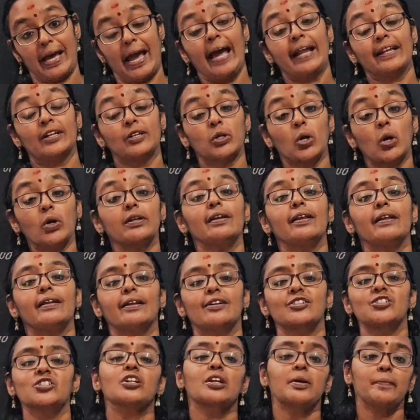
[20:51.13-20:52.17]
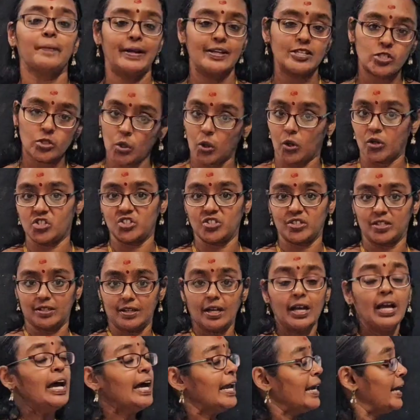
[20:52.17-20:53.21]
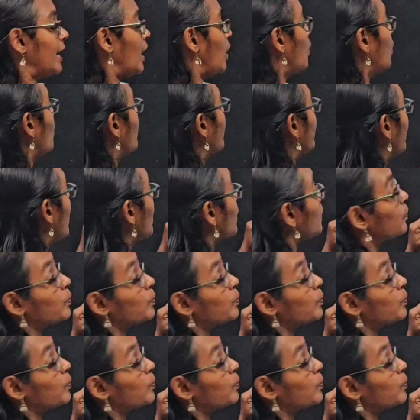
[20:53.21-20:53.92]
and the total energy remains constant. Now we are